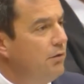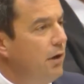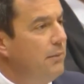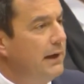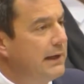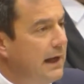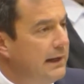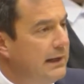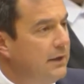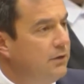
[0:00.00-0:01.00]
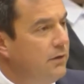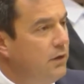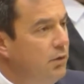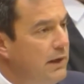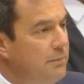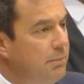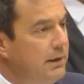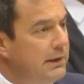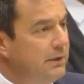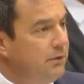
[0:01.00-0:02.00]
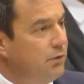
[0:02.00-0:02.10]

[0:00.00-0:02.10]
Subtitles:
from Nkandla to the union buildings,